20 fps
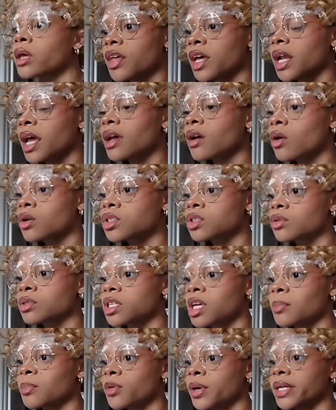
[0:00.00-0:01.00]
Then I also
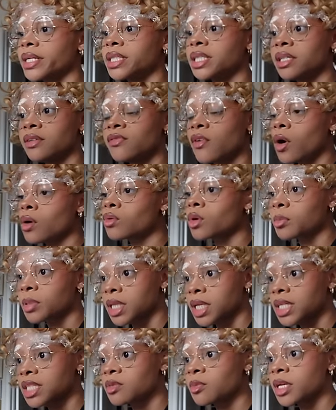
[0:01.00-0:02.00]
separate default
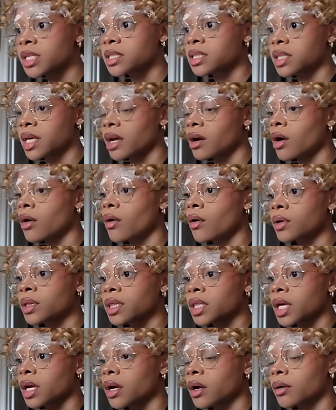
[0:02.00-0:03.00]
replacements. They are
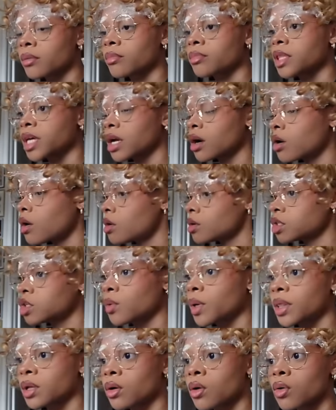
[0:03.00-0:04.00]
also
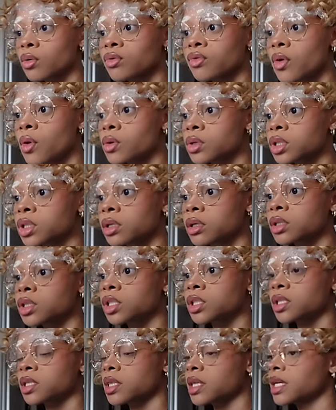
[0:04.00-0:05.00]
in their own folder,
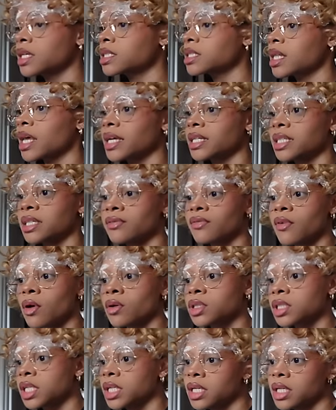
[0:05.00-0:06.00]
just things like
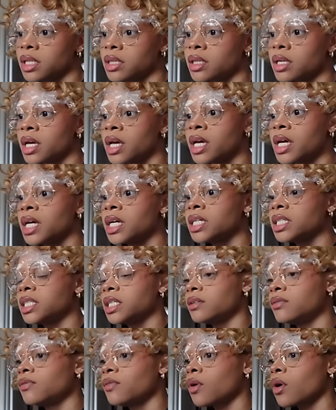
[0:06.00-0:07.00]
default teeth,
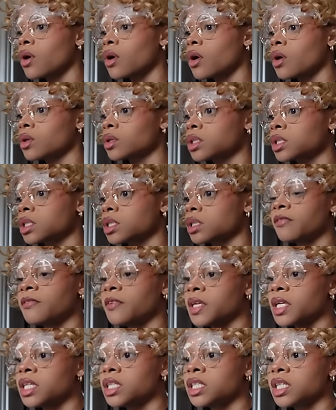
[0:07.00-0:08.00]
default
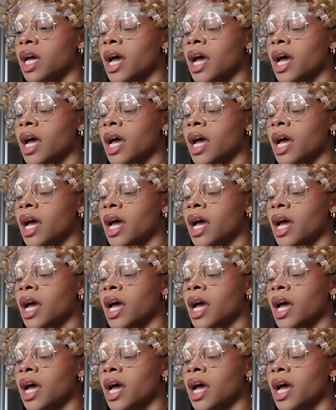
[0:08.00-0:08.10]
feet.